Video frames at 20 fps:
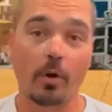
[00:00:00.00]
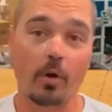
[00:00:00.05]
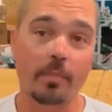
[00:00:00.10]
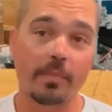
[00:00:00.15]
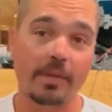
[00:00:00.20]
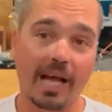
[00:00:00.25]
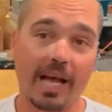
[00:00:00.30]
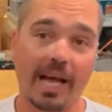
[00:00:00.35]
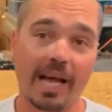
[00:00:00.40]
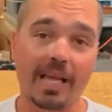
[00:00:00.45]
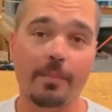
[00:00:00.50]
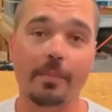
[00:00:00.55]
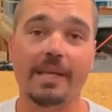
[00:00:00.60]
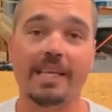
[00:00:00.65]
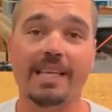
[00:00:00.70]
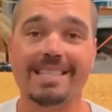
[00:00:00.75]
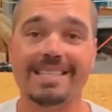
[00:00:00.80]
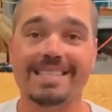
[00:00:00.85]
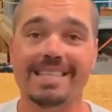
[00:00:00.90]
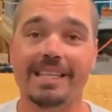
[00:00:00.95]
behind me
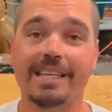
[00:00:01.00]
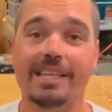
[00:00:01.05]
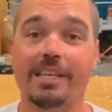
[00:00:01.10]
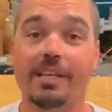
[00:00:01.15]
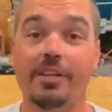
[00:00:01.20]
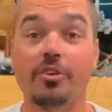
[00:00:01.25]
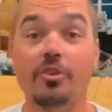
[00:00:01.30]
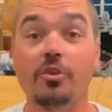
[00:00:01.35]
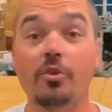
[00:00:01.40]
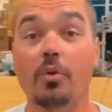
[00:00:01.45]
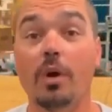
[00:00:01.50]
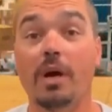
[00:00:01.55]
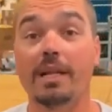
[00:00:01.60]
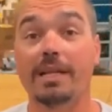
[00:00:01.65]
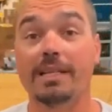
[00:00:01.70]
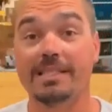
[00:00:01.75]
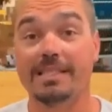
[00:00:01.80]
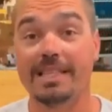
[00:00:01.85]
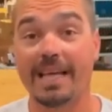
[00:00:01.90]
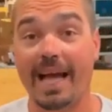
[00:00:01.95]
is getting a new
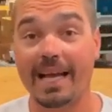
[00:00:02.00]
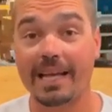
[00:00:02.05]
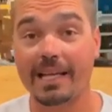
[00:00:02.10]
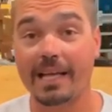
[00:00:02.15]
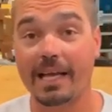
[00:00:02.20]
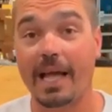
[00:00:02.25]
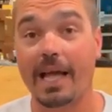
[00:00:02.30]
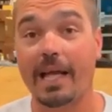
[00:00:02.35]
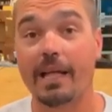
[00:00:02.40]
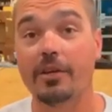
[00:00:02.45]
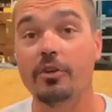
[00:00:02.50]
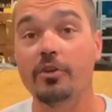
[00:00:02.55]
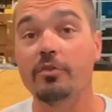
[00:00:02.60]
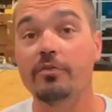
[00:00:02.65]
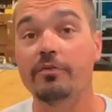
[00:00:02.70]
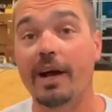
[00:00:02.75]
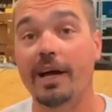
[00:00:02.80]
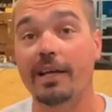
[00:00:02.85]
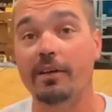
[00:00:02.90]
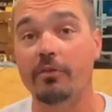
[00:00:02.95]
deck and new
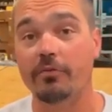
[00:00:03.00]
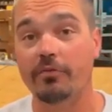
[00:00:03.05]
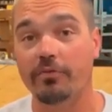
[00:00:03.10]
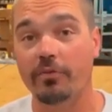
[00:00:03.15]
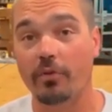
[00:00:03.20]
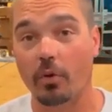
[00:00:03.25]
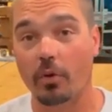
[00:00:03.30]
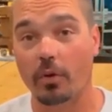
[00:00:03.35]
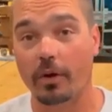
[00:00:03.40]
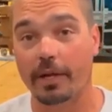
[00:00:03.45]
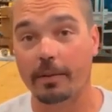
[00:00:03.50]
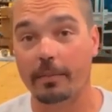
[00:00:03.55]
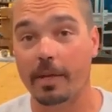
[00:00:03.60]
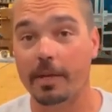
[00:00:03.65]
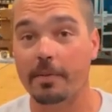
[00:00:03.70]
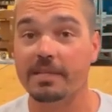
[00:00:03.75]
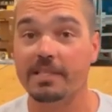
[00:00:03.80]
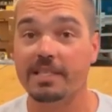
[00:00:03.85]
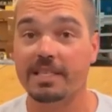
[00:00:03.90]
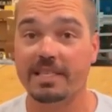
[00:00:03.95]
vinyl flooring.
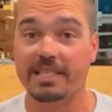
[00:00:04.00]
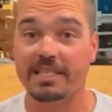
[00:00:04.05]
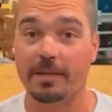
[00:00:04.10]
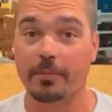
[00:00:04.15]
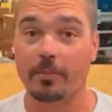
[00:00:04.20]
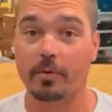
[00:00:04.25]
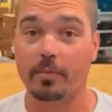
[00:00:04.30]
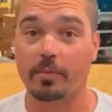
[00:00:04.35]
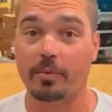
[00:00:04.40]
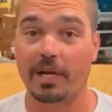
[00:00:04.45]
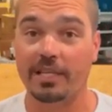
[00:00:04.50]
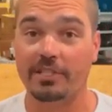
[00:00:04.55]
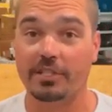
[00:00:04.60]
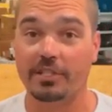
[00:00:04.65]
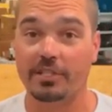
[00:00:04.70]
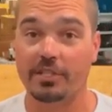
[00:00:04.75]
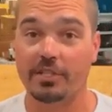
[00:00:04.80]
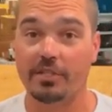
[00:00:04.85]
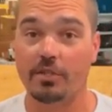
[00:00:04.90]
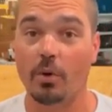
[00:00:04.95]
This is a similar
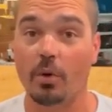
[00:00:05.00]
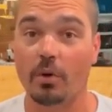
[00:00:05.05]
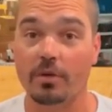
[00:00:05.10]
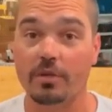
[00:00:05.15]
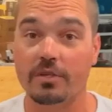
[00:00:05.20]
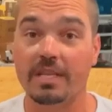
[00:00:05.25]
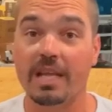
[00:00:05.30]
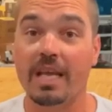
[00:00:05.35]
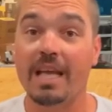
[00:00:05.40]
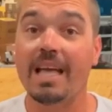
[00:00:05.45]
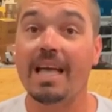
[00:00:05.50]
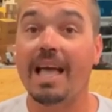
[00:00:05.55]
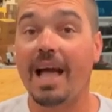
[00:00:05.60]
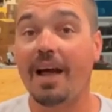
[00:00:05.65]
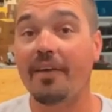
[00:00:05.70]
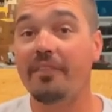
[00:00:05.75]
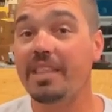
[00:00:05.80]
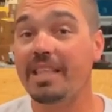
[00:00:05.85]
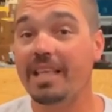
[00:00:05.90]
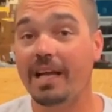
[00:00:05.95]
project to yours.
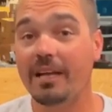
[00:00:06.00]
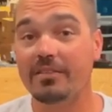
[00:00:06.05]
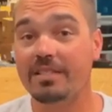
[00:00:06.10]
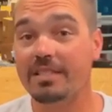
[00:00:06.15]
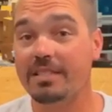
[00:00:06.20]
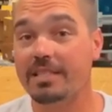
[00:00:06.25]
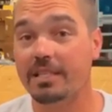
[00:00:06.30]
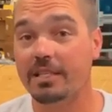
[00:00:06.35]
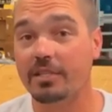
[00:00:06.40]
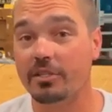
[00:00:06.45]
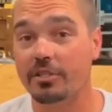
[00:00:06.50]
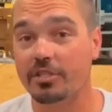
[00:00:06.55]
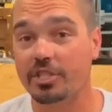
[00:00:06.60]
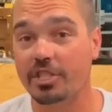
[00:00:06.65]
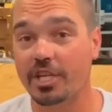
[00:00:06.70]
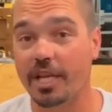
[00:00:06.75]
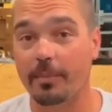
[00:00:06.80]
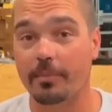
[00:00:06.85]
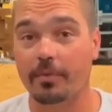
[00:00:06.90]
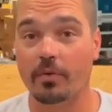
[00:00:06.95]
Everything else is in good
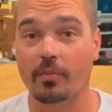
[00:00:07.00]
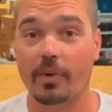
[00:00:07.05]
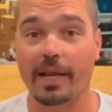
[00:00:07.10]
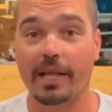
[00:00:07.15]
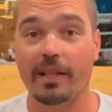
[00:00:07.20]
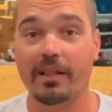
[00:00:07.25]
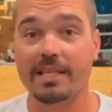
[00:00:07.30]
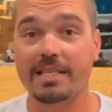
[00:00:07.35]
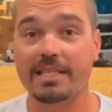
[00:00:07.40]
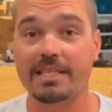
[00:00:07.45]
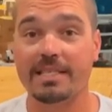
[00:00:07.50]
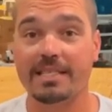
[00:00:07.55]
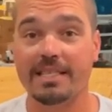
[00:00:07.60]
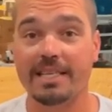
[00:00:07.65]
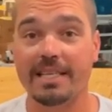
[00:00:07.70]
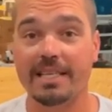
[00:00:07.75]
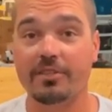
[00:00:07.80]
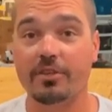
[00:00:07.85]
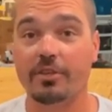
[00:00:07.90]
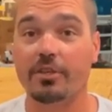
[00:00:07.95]
shape. The railings and
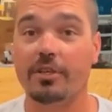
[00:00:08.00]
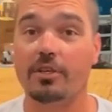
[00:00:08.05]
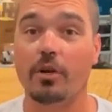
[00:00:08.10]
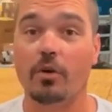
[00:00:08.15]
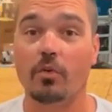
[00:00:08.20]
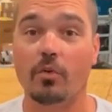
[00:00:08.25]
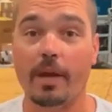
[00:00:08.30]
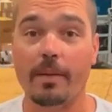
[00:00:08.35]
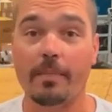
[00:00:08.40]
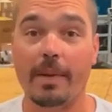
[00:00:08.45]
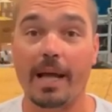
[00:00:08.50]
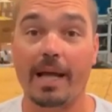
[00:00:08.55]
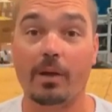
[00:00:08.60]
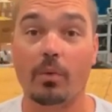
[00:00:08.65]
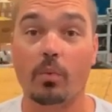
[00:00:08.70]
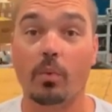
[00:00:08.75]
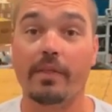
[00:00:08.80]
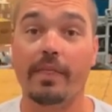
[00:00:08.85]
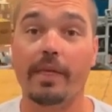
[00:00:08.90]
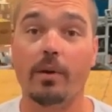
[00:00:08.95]
seats are gonna go right back
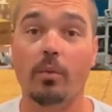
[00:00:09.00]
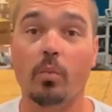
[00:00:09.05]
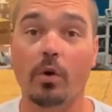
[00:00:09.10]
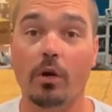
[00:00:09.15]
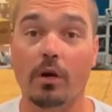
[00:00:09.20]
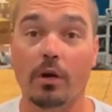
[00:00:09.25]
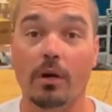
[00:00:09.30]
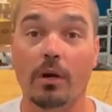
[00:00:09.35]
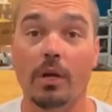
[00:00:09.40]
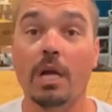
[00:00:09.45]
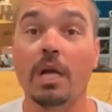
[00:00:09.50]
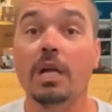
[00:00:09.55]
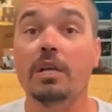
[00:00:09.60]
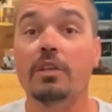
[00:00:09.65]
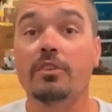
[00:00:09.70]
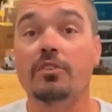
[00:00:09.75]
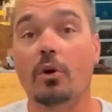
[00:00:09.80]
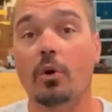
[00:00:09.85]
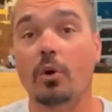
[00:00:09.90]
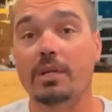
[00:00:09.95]
where they were.
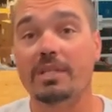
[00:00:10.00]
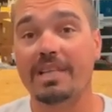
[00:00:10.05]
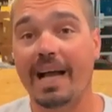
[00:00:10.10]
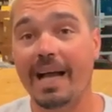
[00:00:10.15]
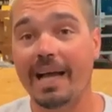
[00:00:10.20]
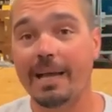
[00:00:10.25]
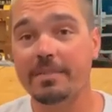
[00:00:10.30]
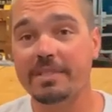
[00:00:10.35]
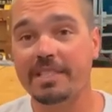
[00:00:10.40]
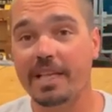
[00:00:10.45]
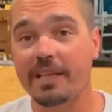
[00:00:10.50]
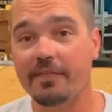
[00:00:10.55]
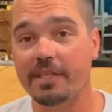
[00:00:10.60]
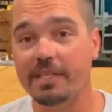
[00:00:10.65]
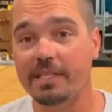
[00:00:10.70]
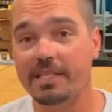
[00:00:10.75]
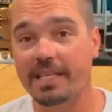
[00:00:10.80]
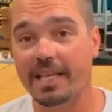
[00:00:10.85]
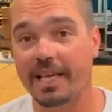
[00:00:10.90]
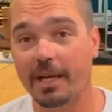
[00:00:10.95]
So a
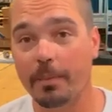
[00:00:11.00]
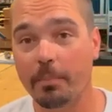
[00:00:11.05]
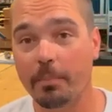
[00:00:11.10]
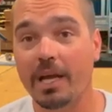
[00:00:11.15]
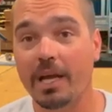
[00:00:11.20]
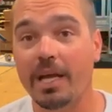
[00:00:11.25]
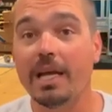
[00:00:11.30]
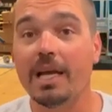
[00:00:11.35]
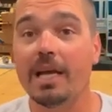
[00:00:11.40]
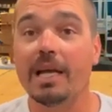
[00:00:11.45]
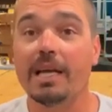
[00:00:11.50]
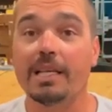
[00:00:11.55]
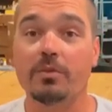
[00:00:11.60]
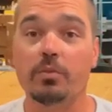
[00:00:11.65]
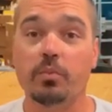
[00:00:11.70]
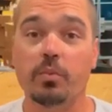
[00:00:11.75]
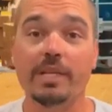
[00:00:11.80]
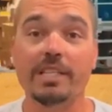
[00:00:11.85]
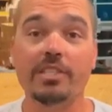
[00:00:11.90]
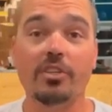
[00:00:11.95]
time-saving tip is
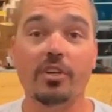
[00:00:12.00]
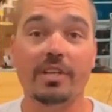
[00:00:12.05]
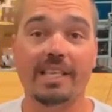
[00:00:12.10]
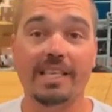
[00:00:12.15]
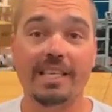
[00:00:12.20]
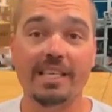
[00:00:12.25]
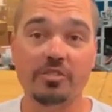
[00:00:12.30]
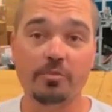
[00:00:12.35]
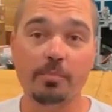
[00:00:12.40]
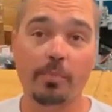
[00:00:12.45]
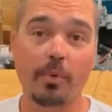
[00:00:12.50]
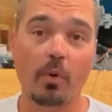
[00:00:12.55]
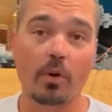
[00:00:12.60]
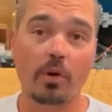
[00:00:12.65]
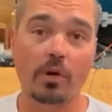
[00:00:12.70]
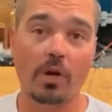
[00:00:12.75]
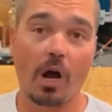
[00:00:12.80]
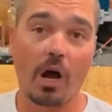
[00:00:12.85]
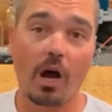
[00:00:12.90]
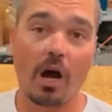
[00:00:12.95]
we took each
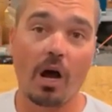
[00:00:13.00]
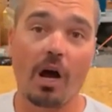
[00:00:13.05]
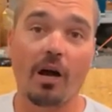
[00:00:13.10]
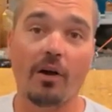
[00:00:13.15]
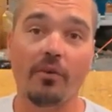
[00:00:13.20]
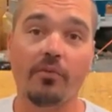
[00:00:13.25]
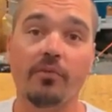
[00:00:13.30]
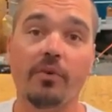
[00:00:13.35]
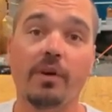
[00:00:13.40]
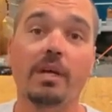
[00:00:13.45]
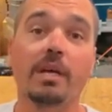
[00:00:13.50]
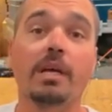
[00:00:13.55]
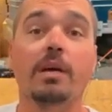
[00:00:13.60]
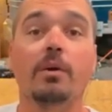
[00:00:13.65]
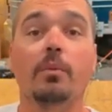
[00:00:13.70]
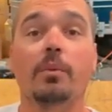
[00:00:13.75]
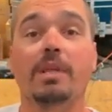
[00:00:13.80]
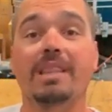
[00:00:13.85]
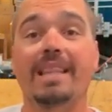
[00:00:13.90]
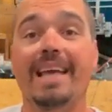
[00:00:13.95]
board off,
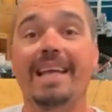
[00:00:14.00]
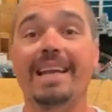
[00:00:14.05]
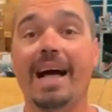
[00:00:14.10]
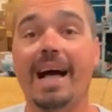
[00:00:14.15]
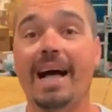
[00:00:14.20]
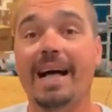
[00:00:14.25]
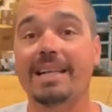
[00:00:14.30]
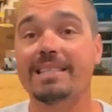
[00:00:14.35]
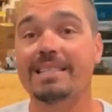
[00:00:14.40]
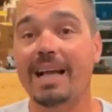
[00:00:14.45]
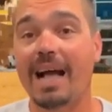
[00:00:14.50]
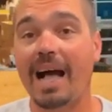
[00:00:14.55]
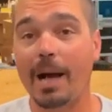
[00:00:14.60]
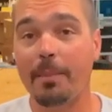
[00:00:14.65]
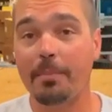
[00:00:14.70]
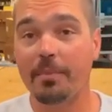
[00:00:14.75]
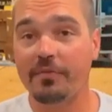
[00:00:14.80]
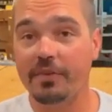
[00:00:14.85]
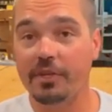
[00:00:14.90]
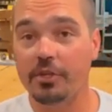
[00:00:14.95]
we laid it on
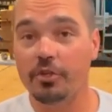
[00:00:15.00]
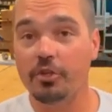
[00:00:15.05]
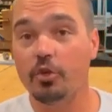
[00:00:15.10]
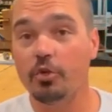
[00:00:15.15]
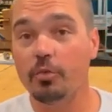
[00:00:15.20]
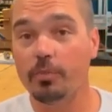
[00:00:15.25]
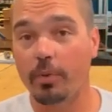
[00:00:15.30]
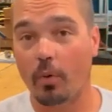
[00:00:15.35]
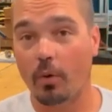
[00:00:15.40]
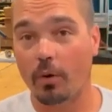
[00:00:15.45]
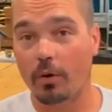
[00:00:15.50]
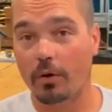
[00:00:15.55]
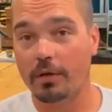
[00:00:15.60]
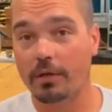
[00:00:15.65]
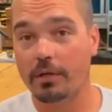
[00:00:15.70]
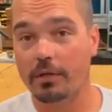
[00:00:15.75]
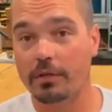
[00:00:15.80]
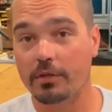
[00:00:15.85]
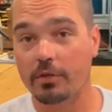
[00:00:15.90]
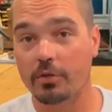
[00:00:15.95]
top of a new board,
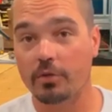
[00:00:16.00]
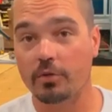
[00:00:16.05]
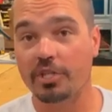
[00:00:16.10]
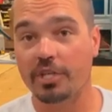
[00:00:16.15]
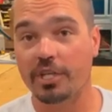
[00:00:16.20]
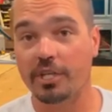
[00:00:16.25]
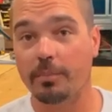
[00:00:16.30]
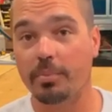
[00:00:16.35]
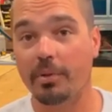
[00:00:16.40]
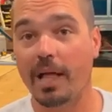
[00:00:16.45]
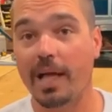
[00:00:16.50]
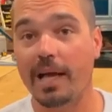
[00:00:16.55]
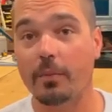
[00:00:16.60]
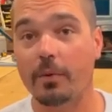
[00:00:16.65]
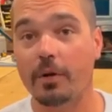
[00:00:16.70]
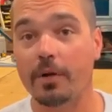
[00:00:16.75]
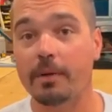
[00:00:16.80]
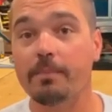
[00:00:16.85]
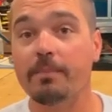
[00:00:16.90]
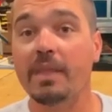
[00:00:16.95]
a new sheet of
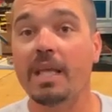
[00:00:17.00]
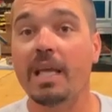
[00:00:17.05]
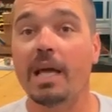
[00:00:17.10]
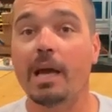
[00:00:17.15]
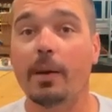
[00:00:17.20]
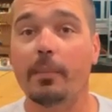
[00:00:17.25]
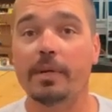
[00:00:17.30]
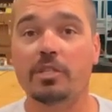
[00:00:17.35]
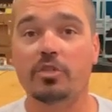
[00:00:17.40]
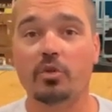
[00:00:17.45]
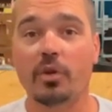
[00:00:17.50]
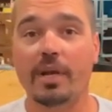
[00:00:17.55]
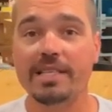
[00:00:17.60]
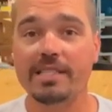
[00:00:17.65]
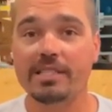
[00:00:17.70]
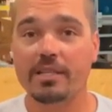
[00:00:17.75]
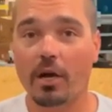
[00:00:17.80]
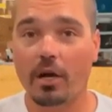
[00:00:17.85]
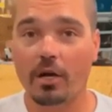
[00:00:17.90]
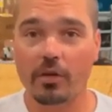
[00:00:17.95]
plywood, and we
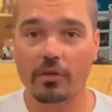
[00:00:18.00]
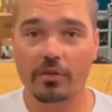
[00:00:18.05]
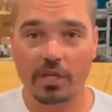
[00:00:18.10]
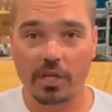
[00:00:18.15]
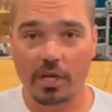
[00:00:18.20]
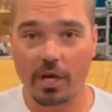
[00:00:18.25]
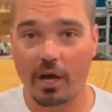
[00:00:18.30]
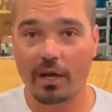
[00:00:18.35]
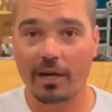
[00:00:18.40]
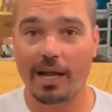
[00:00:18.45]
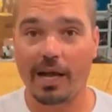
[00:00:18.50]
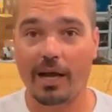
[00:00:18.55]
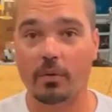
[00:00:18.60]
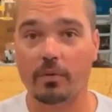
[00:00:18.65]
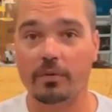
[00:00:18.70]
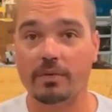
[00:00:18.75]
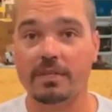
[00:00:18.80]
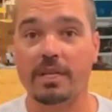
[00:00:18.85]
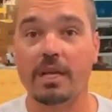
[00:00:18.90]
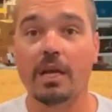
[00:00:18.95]
traced all the
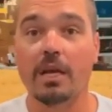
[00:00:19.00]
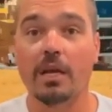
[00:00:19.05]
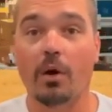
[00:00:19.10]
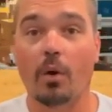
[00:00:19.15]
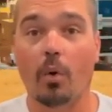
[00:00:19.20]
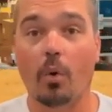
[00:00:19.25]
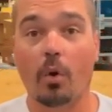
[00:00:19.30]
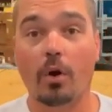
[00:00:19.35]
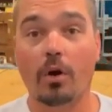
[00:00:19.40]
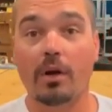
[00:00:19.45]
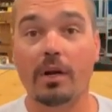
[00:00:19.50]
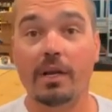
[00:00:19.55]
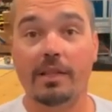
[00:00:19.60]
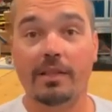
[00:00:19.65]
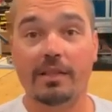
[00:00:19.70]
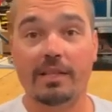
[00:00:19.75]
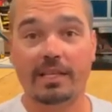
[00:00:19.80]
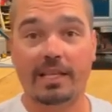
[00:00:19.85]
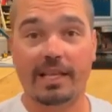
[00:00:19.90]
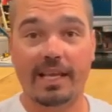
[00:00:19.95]
cutouts, or in
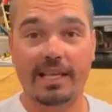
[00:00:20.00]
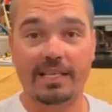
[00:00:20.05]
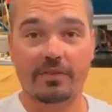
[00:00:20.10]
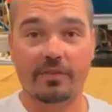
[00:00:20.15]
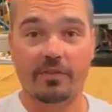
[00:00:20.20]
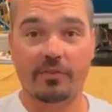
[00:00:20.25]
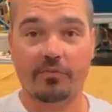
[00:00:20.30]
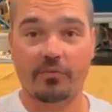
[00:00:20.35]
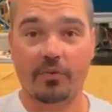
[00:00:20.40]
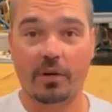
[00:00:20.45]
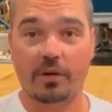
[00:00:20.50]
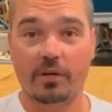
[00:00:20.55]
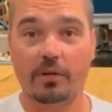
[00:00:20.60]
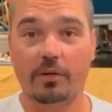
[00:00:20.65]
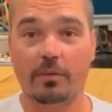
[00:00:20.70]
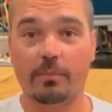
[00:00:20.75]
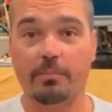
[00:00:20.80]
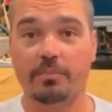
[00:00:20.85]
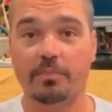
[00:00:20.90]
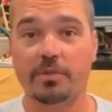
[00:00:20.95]
the case of the
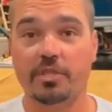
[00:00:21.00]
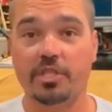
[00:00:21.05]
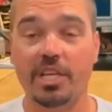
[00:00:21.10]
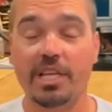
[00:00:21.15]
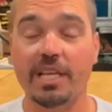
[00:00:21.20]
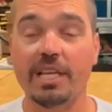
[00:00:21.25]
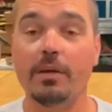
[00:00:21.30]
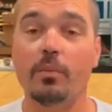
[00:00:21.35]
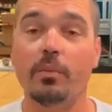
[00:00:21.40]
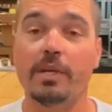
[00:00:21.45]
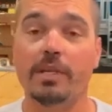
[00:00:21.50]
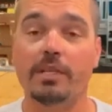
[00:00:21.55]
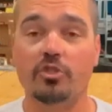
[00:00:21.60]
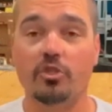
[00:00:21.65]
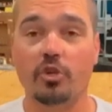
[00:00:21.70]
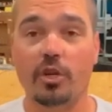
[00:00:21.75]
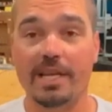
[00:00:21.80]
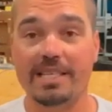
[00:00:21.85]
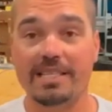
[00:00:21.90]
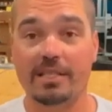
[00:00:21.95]
front sheet, we
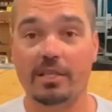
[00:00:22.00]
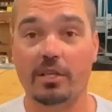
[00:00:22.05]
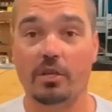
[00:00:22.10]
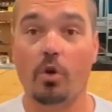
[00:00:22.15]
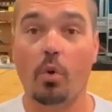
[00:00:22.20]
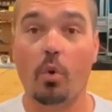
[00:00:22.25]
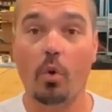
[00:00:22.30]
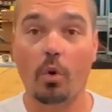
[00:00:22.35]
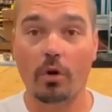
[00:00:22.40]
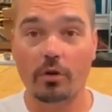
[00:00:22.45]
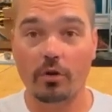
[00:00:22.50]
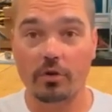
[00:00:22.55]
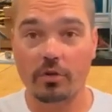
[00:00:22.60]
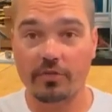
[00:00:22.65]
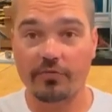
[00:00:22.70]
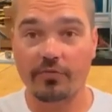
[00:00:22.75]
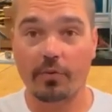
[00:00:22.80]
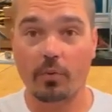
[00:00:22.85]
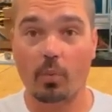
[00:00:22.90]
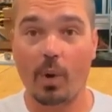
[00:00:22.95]
traced the corners
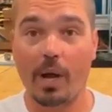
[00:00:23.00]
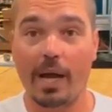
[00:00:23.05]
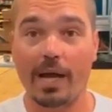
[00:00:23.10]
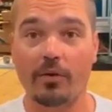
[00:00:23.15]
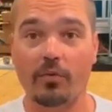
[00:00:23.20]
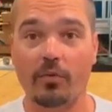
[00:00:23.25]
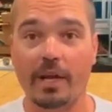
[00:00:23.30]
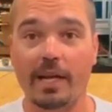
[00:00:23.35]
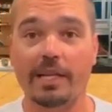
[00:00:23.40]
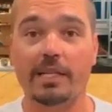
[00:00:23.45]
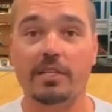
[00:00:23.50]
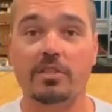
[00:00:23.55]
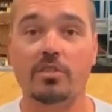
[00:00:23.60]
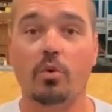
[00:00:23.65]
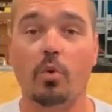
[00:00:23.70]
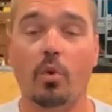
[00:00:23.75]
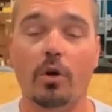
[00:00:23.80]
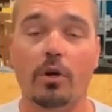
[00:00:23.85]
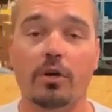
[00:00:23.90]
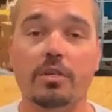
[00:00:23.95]
for wide radius
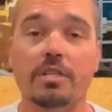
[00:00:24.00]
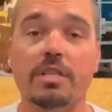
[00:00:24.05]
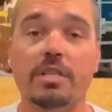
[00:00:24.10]
corners